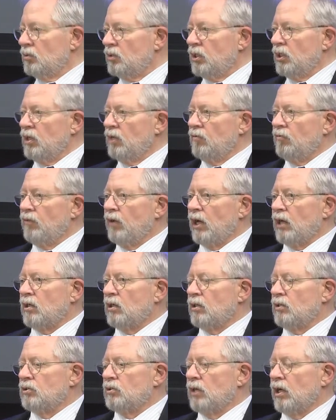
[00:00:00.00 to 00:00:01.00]
did in
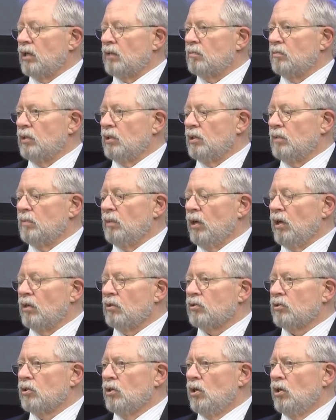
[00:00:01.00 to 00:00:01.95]
fact contract monkeypox.